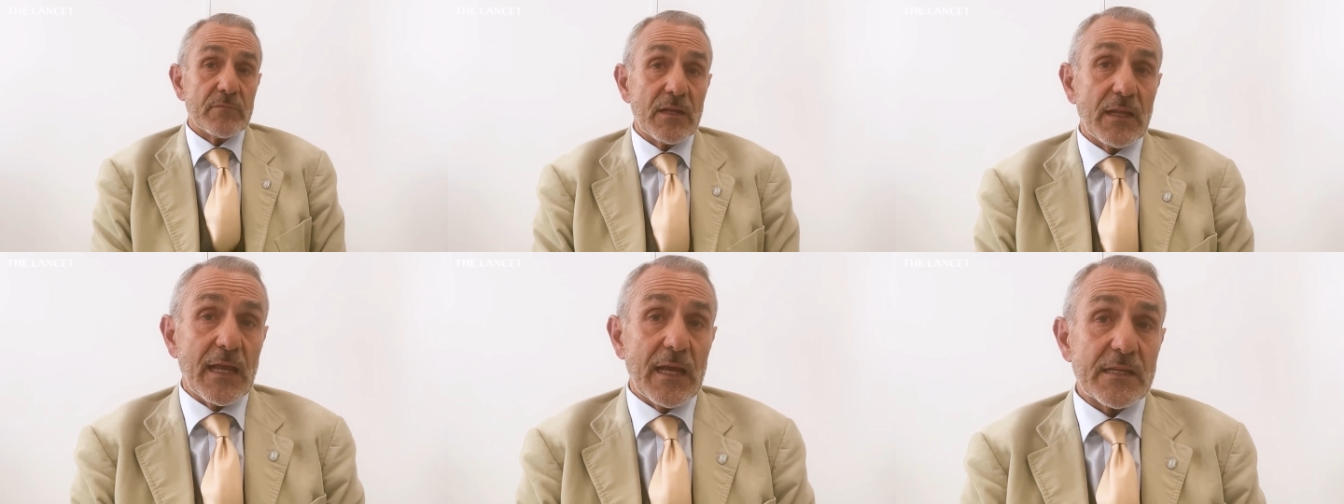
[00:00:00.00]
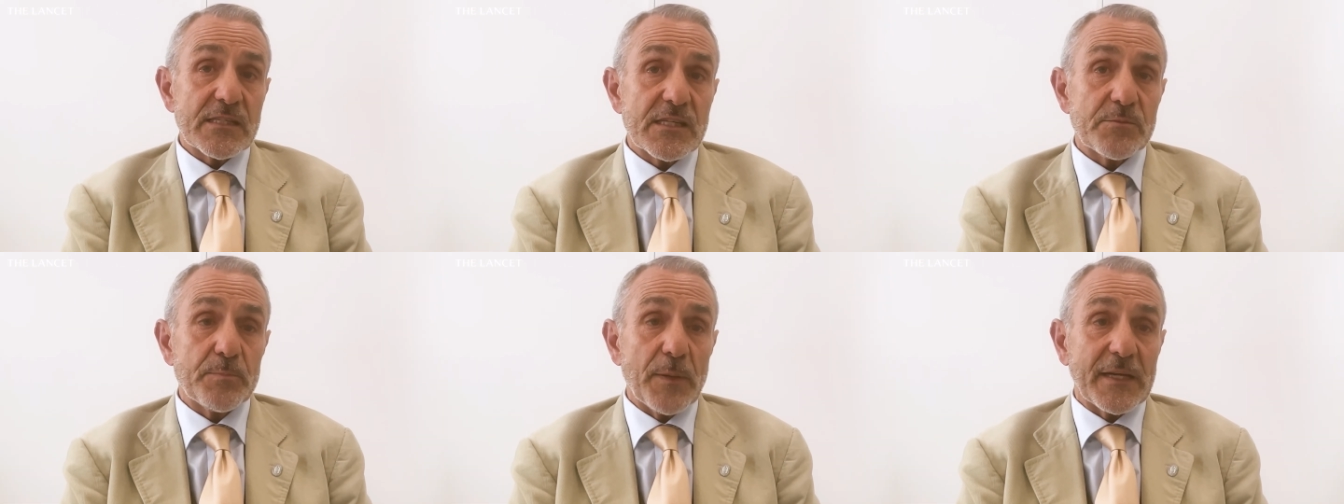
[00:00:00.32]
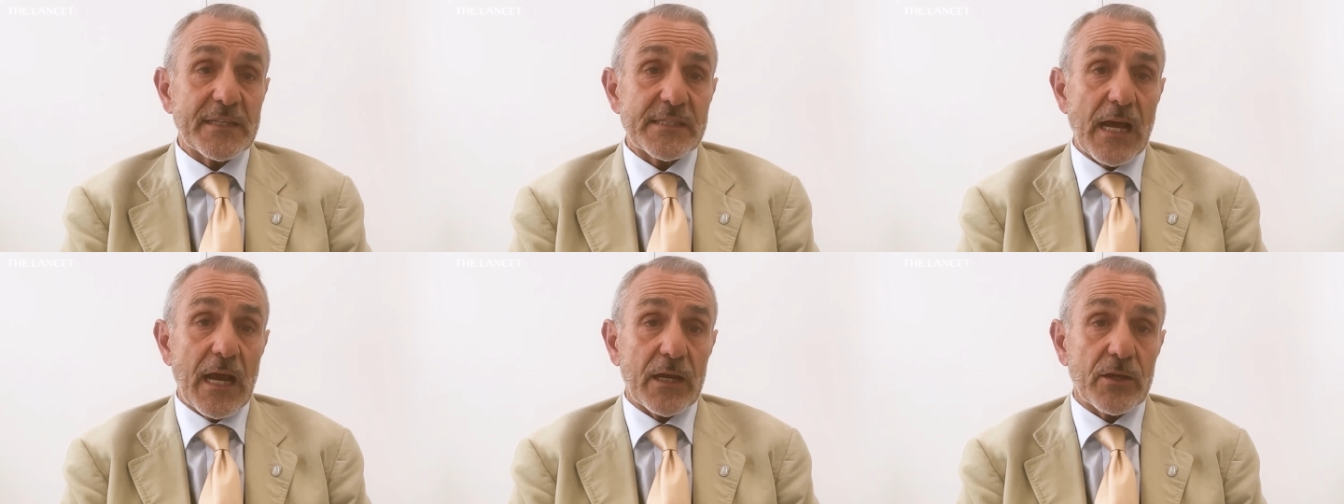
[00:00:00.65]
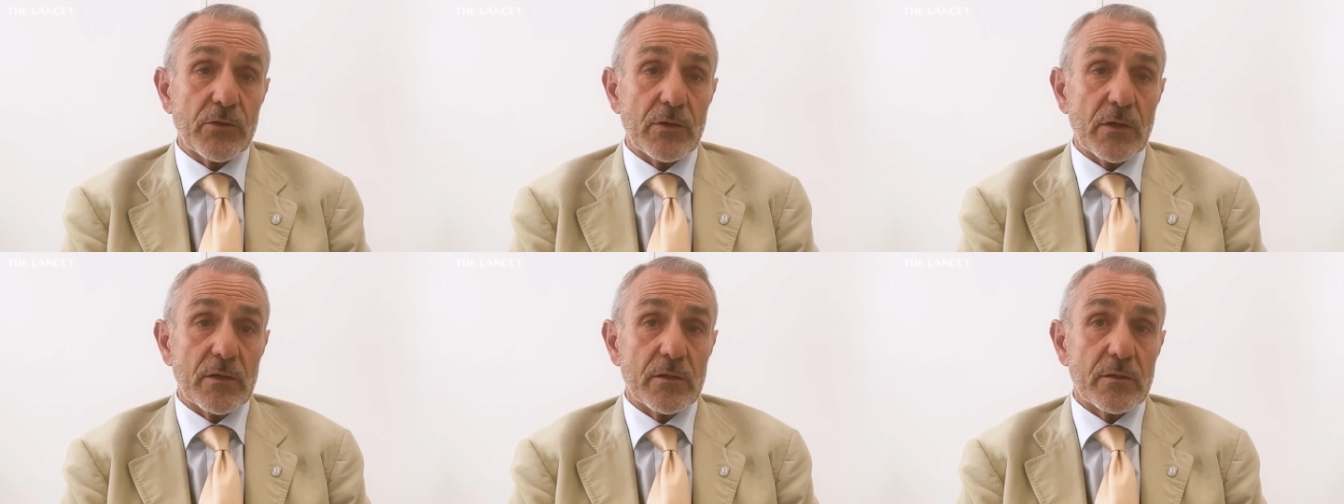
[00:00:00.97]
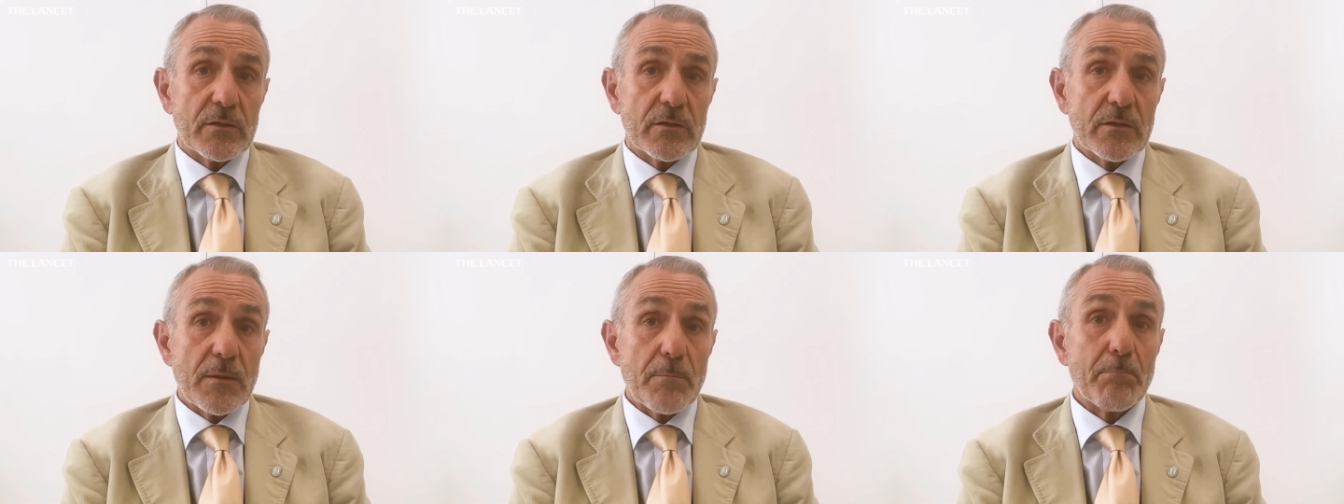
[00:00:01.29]
less spectacular
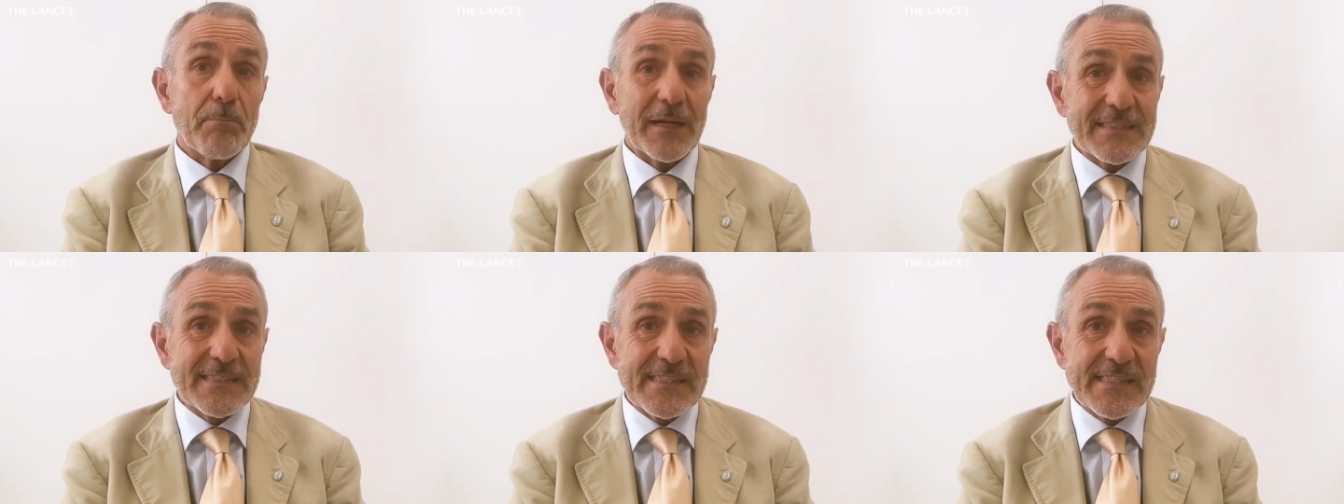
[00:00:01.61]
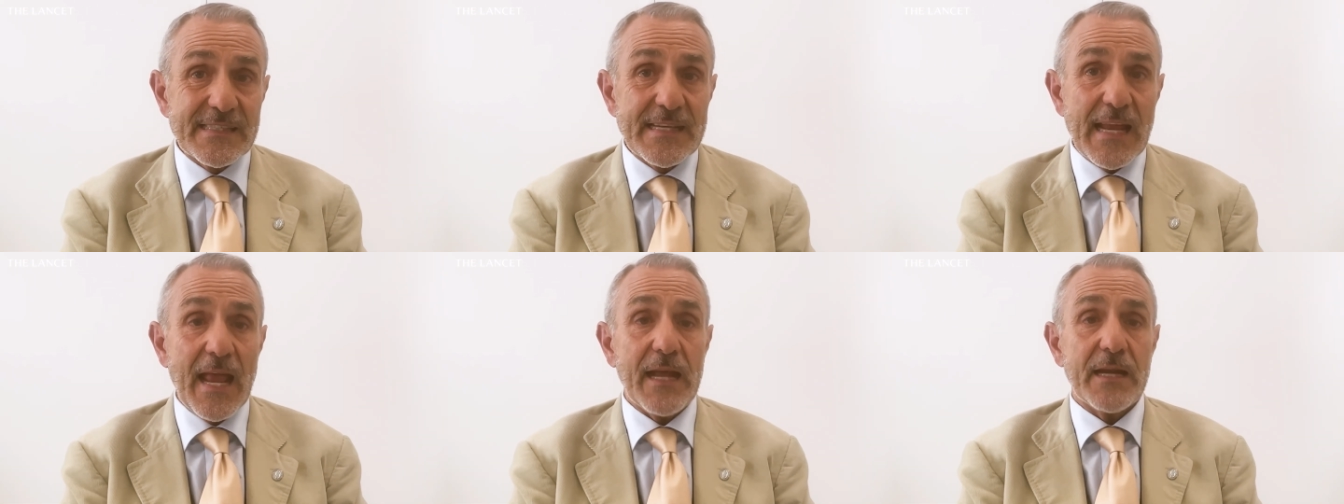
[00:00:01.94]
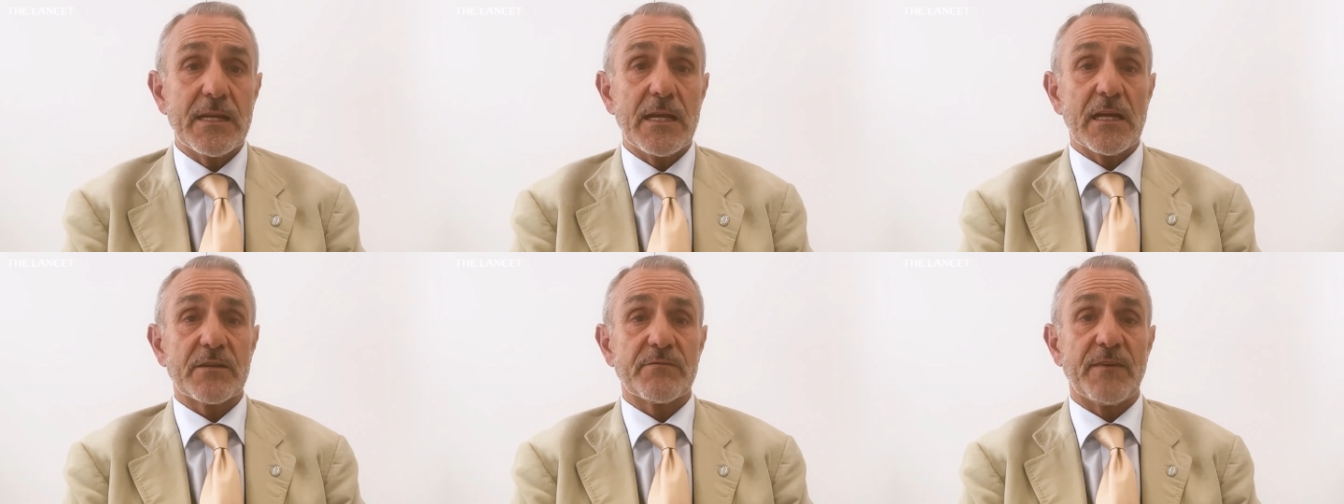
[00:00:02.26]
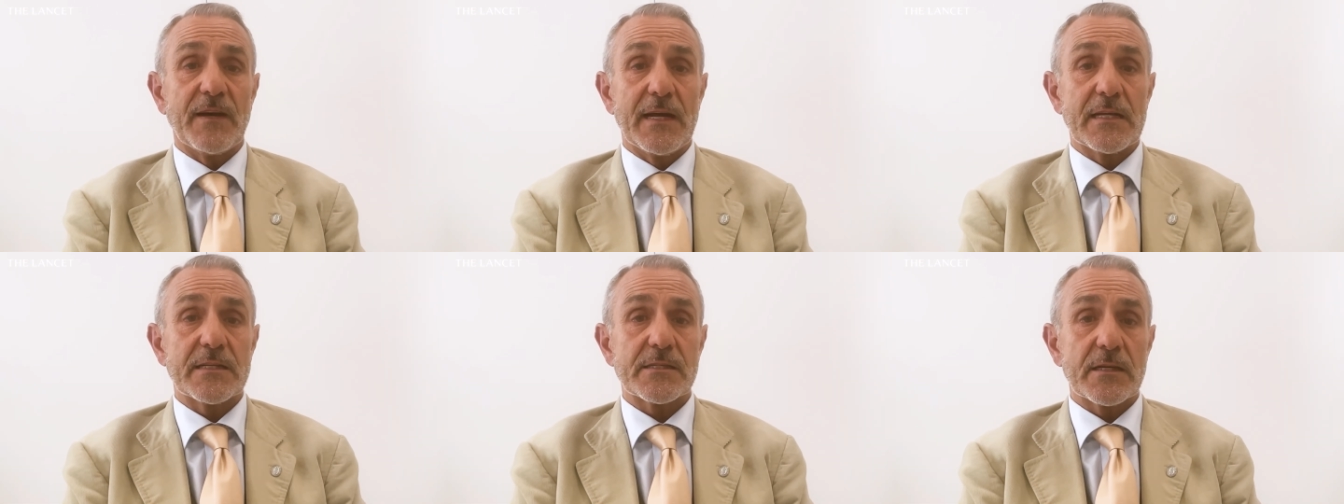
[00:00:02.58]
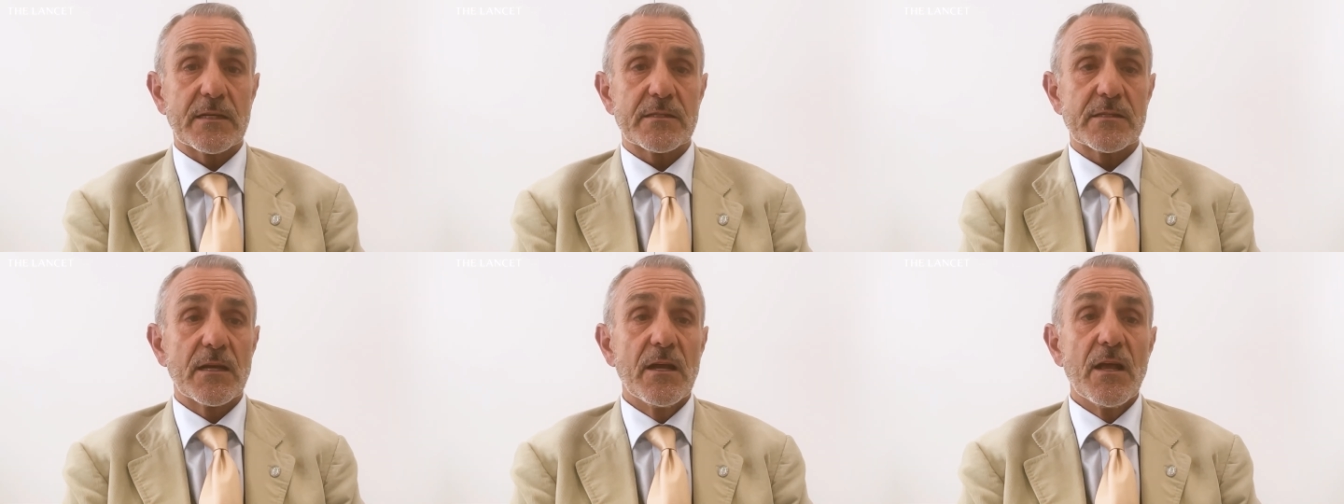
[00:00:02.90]
but steady
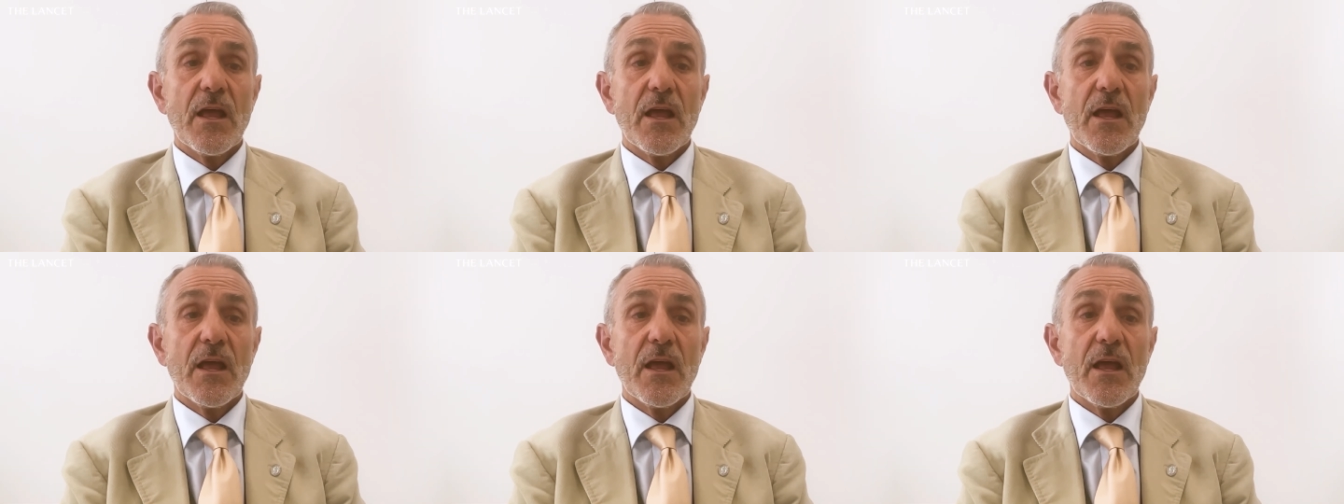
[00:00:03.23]
advances